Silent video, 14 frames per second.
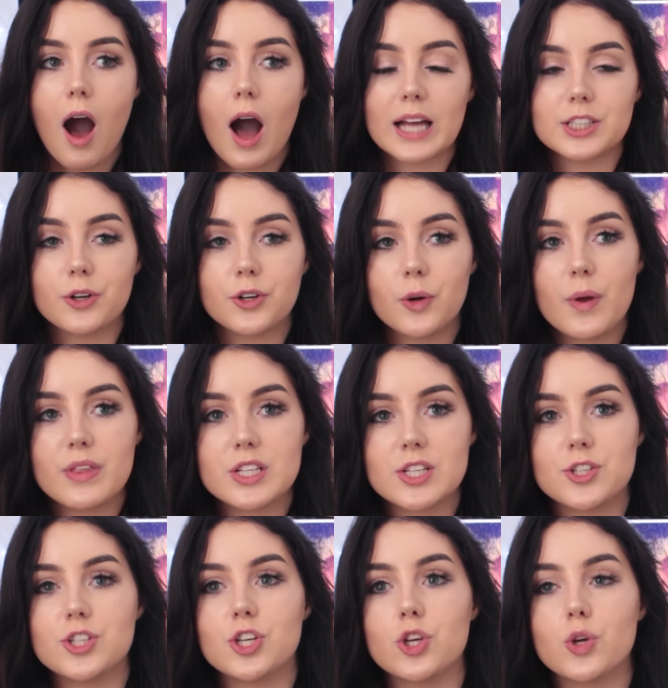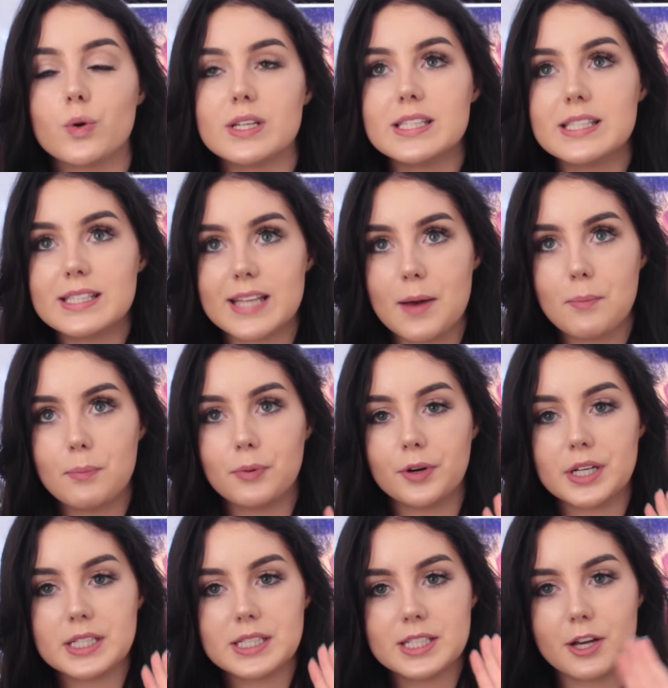I don't know whether to do
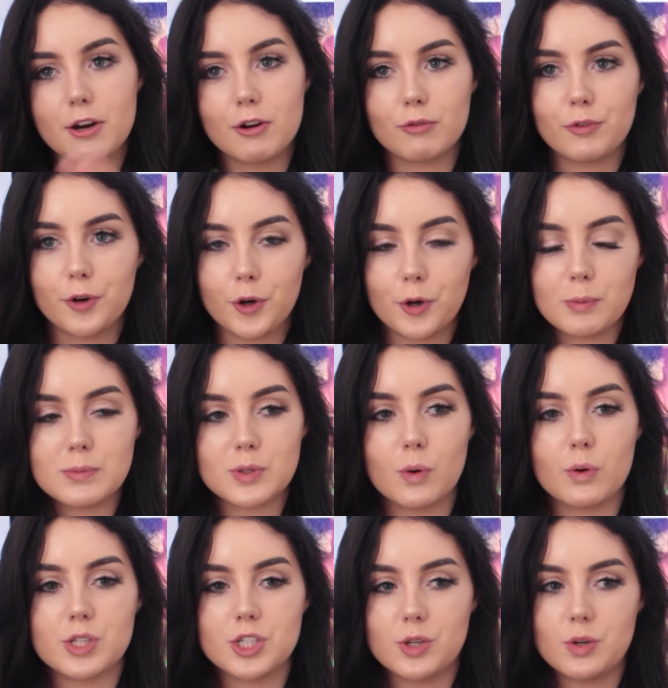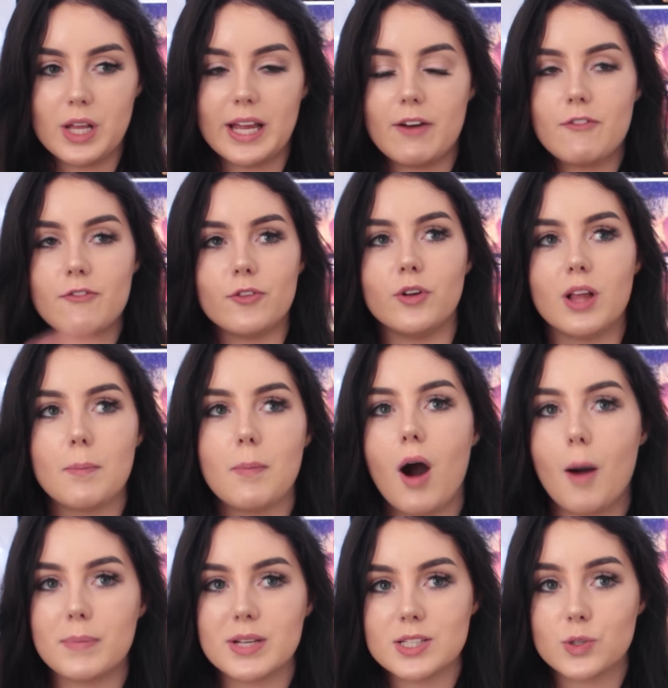separate rooms or to do like a full
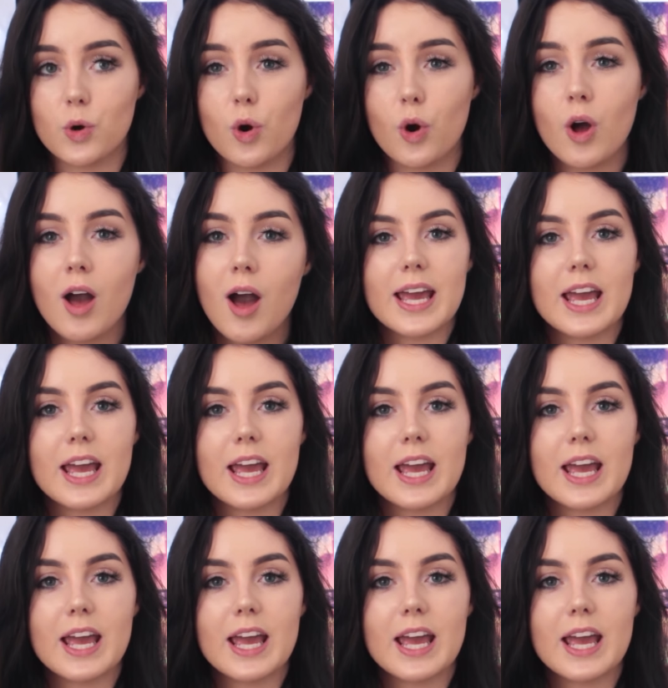apartment tour.